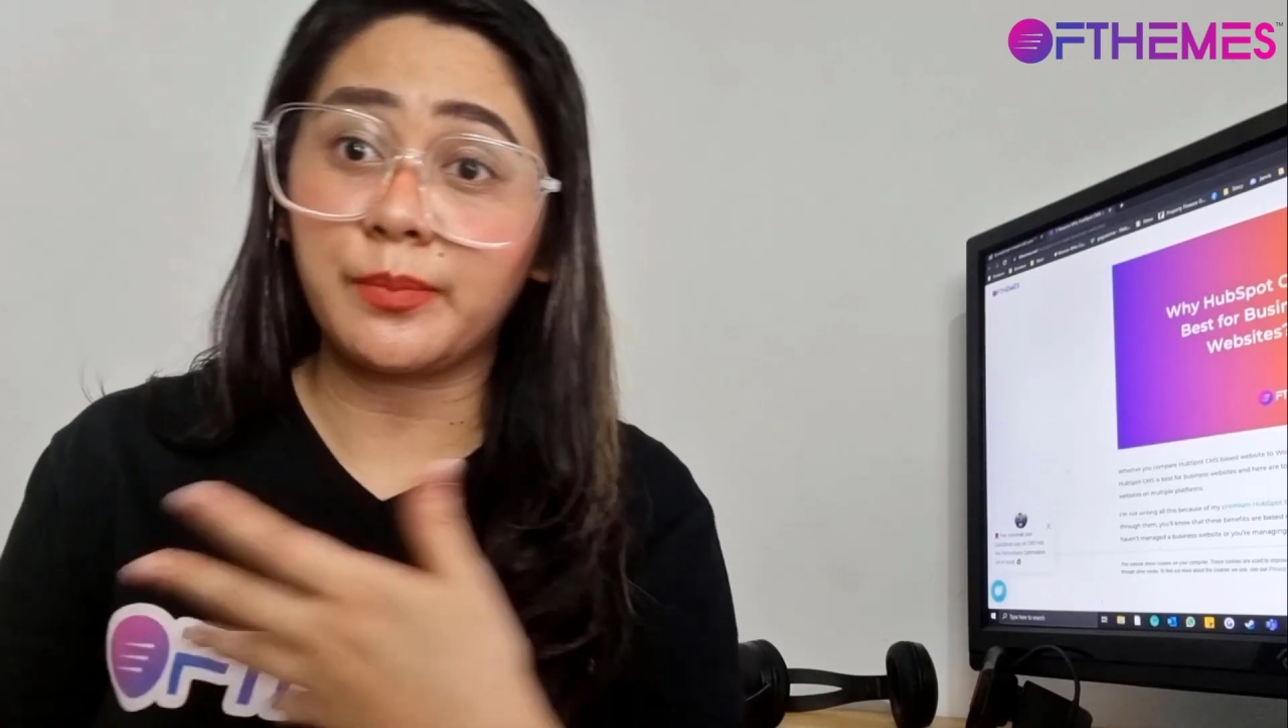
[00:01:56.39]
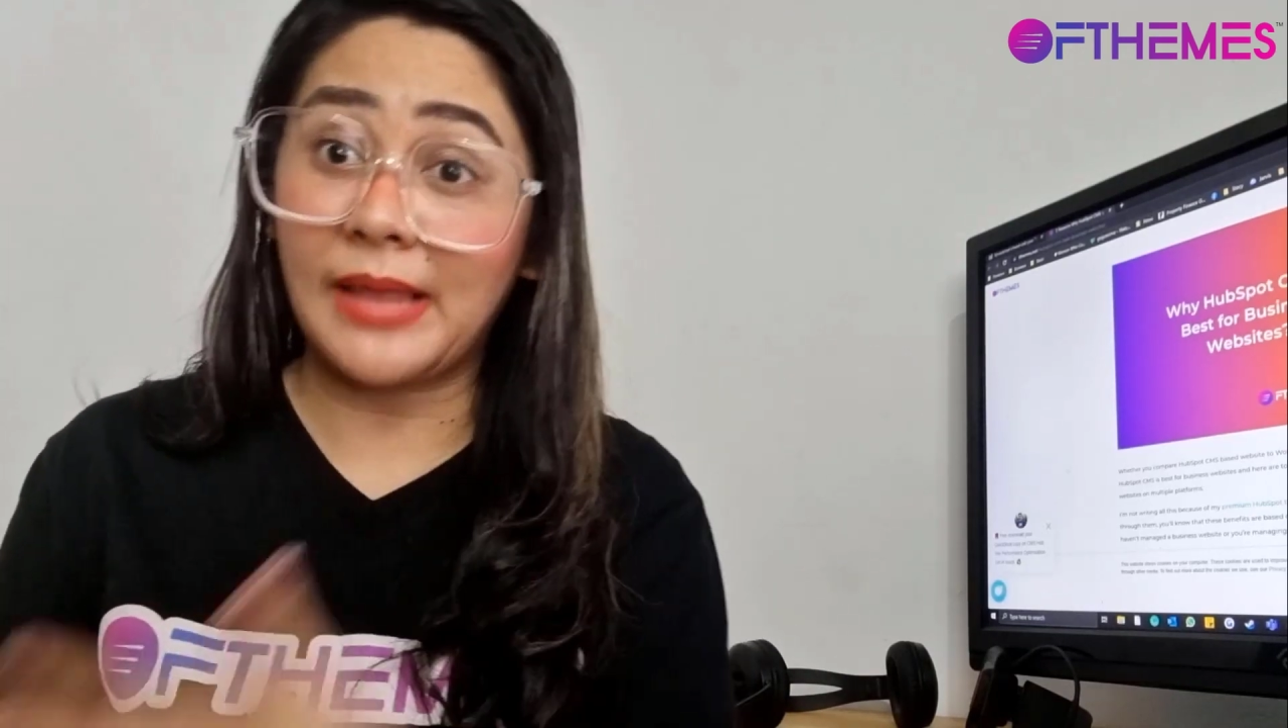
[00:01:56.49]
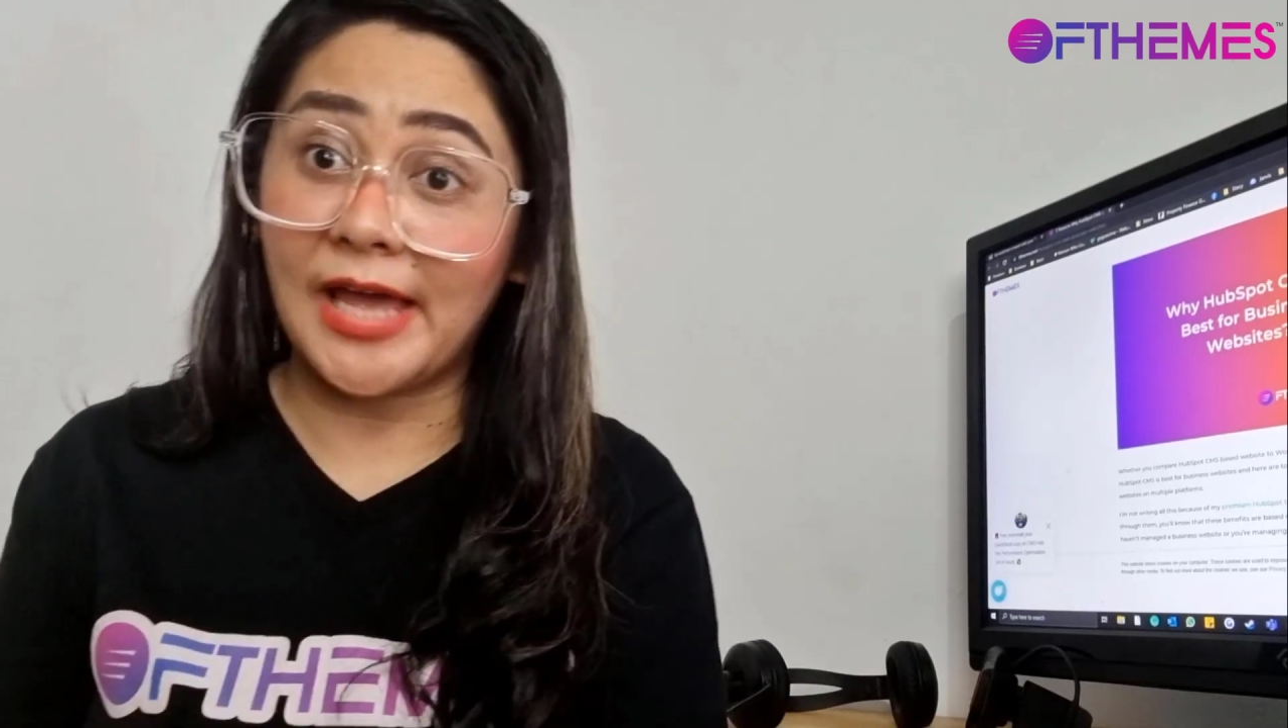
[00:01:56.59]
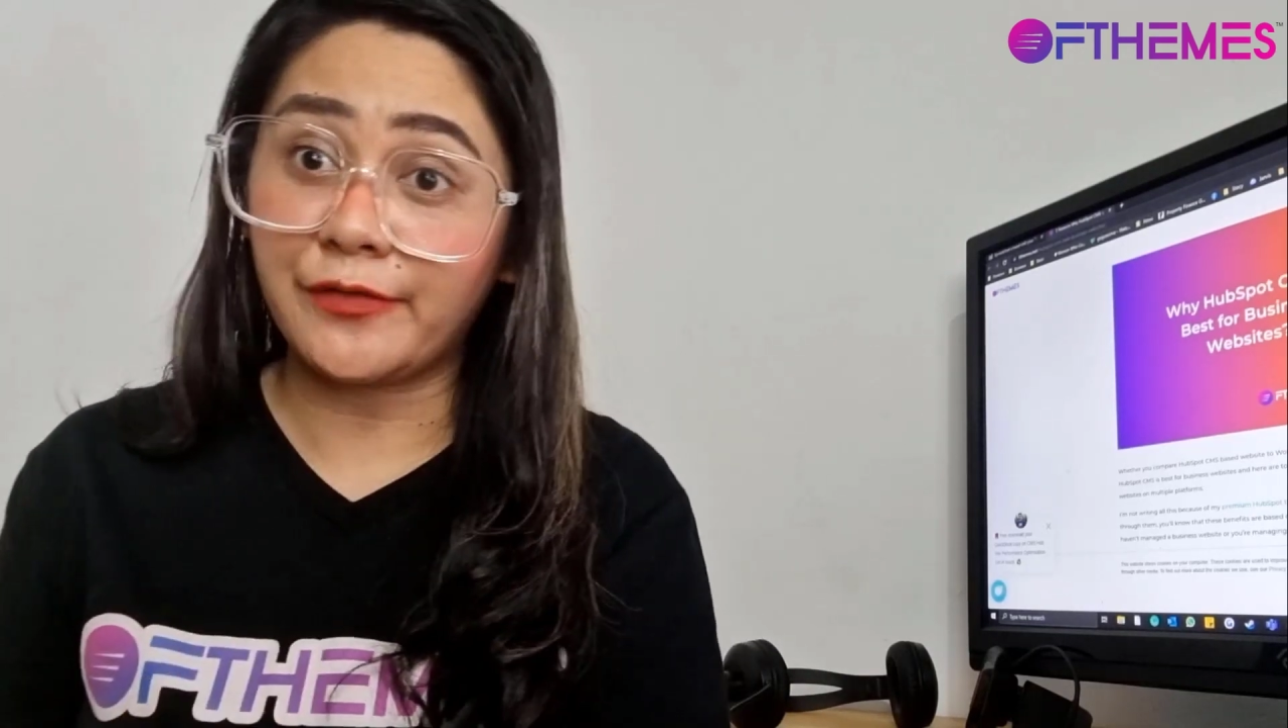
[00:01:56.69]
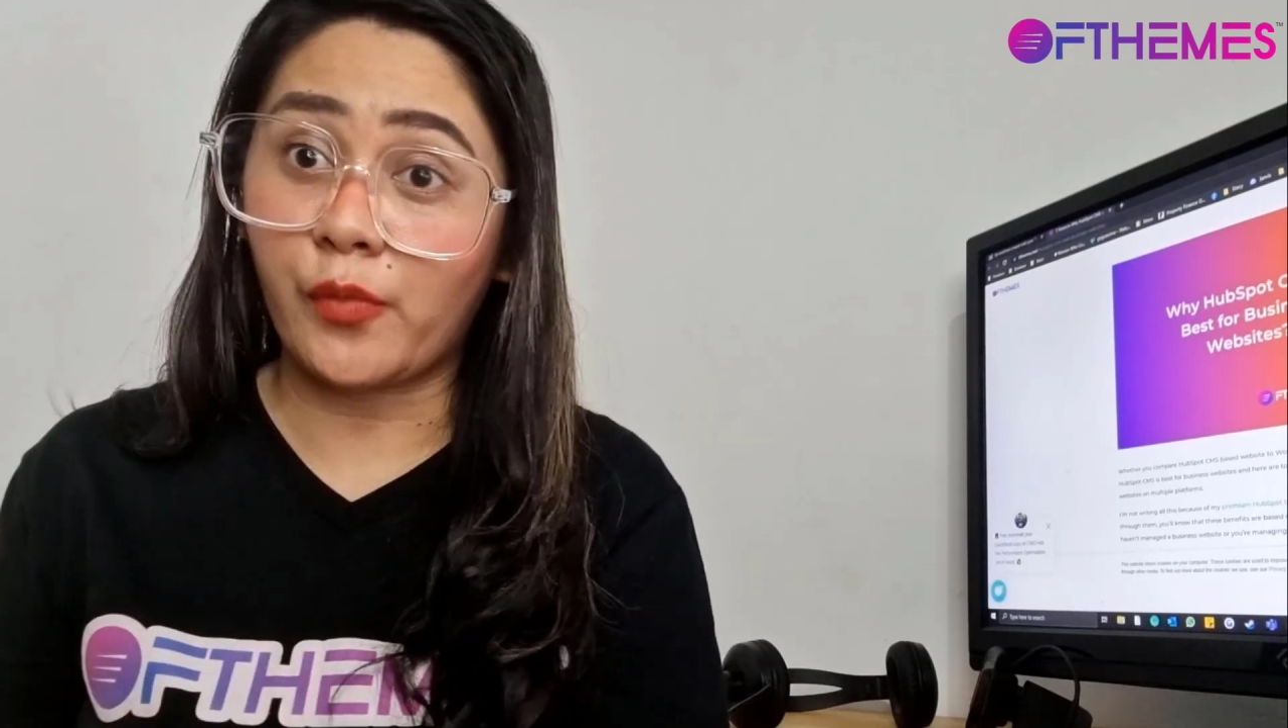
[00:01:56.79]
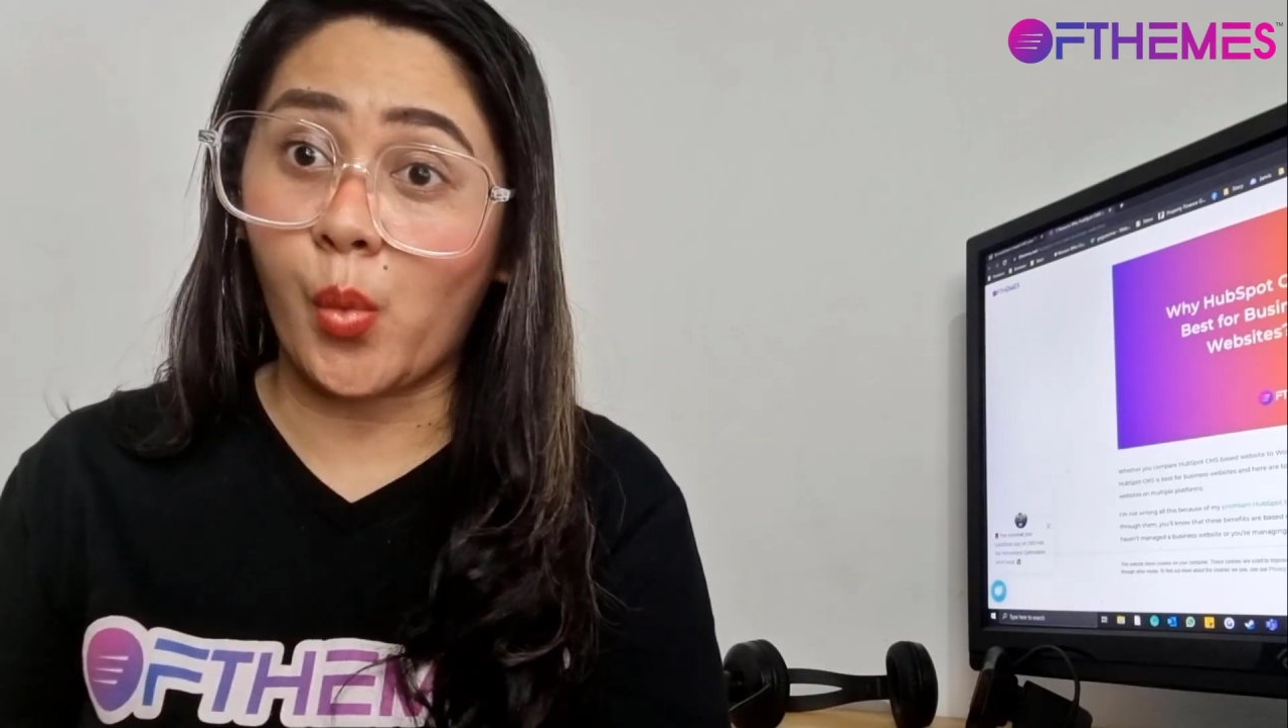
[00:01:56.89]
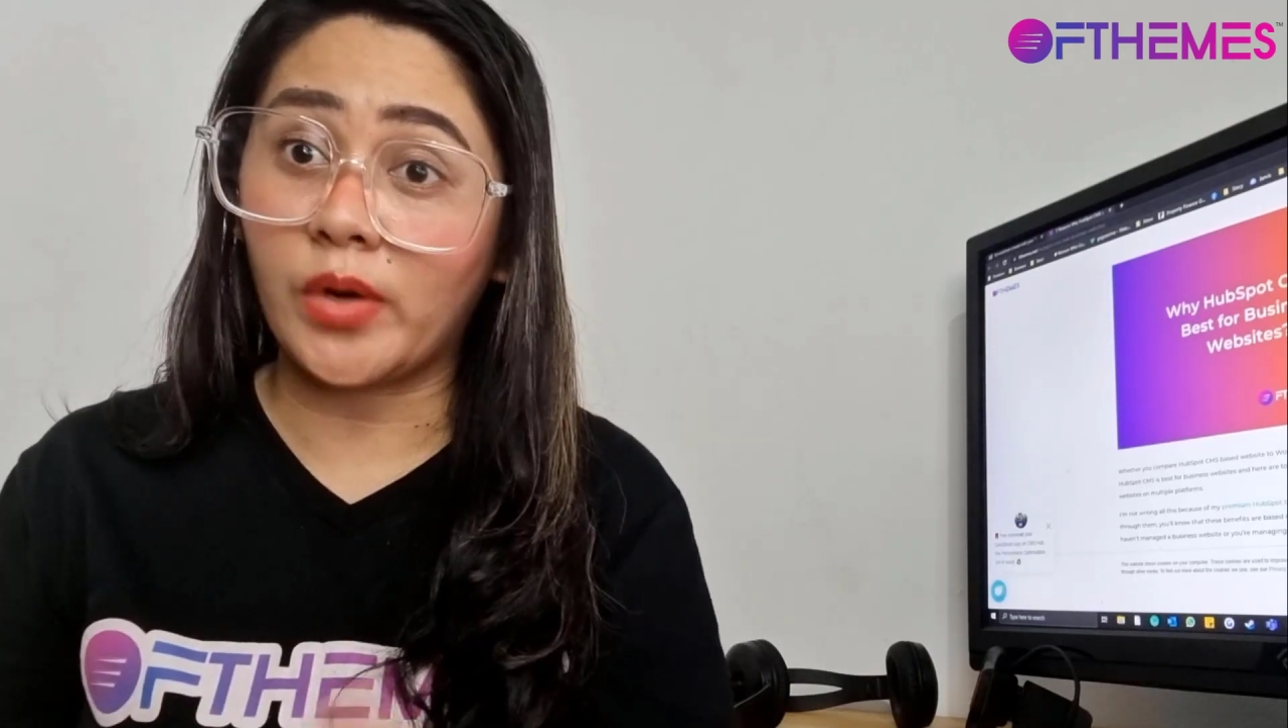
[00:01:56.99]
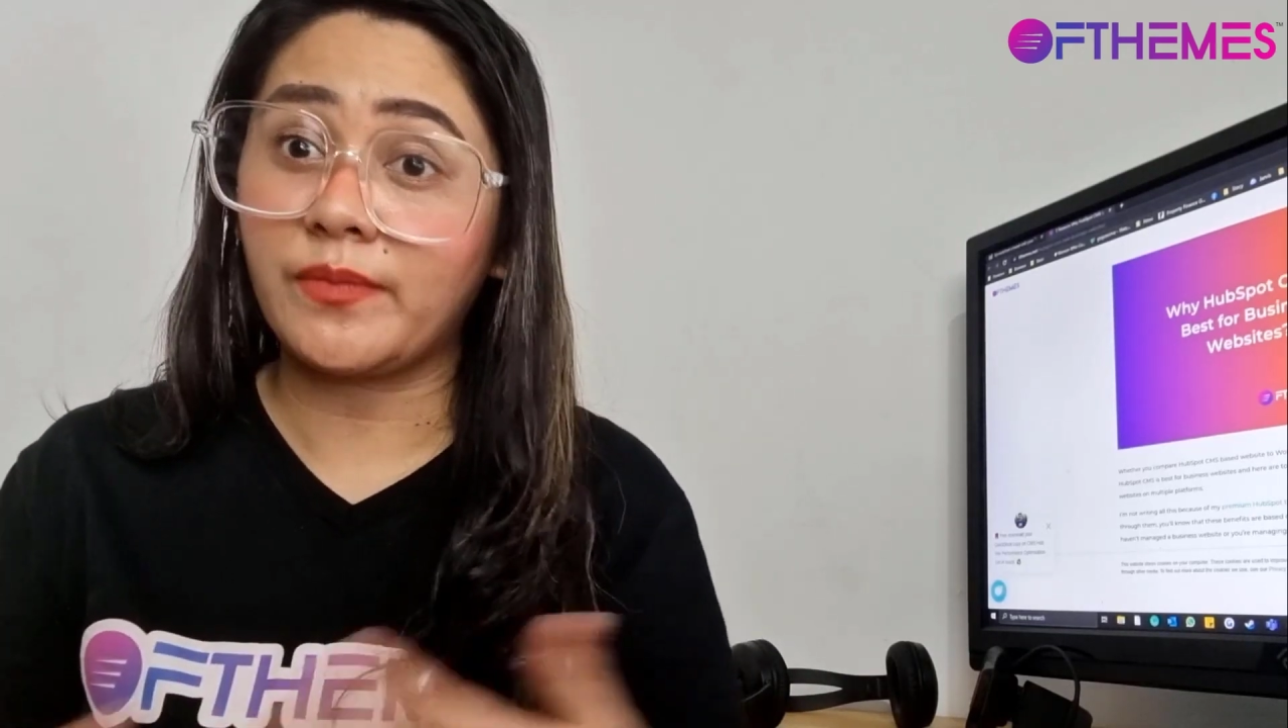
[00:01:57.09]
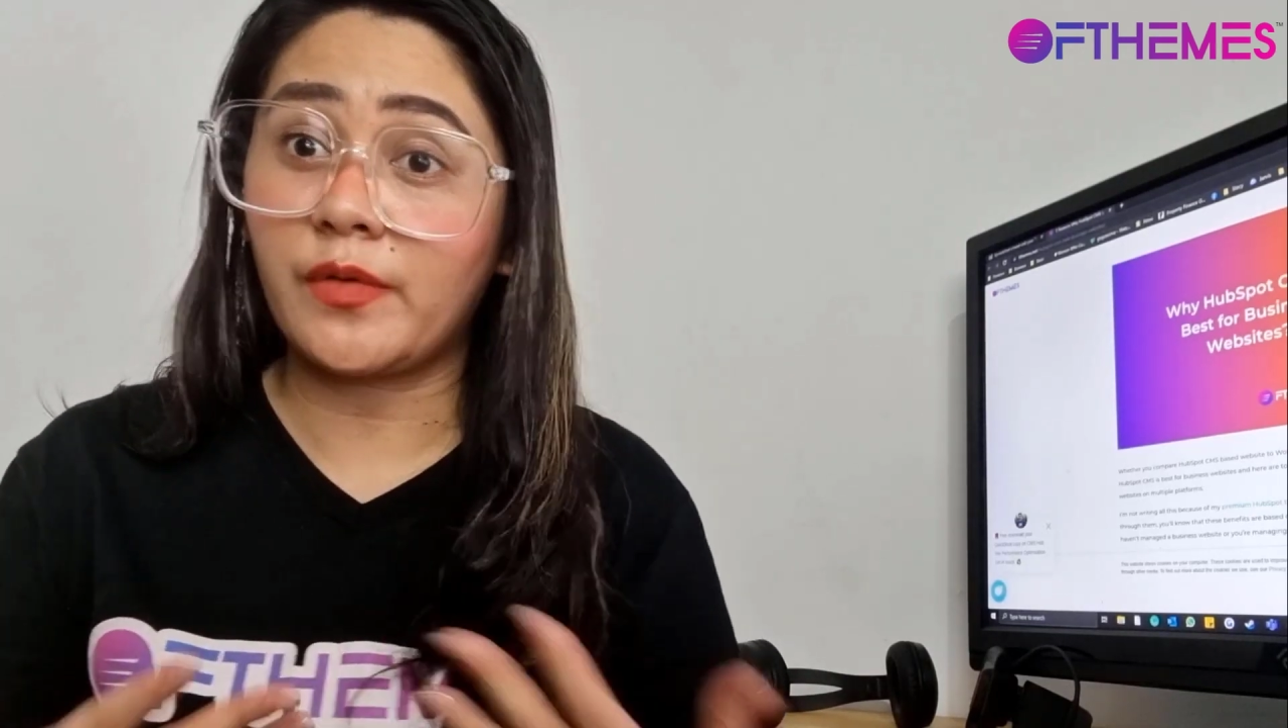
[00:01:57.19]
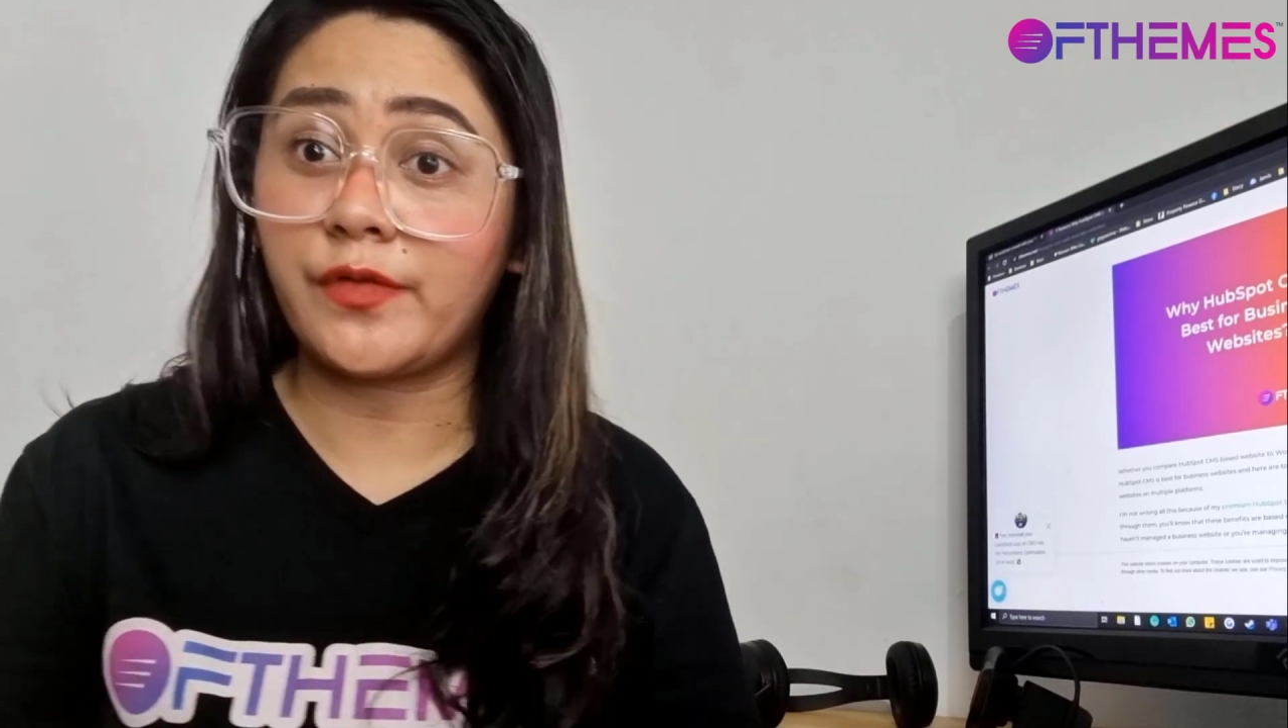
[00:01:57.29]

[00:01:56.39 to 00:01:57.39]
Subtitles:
platform